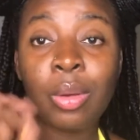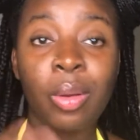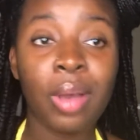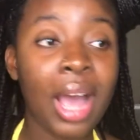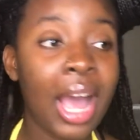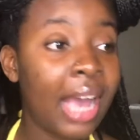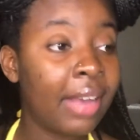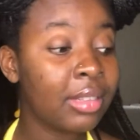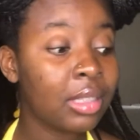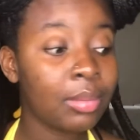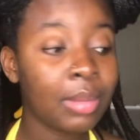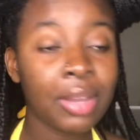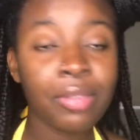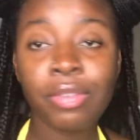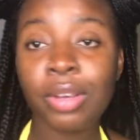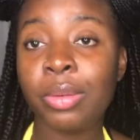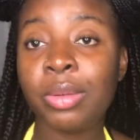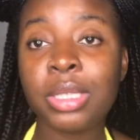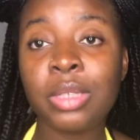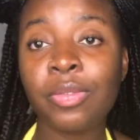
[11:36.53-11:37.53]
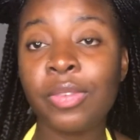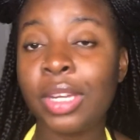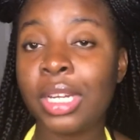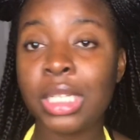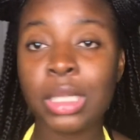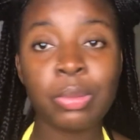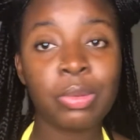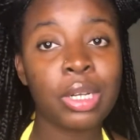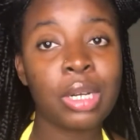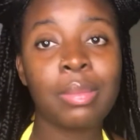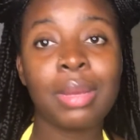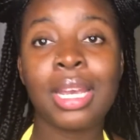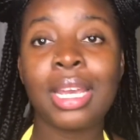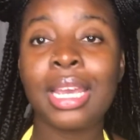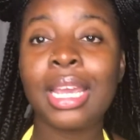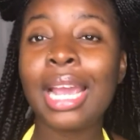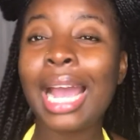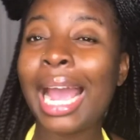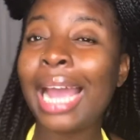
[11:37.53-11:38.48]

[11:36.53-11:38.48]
After my friend was finished braiding my hair,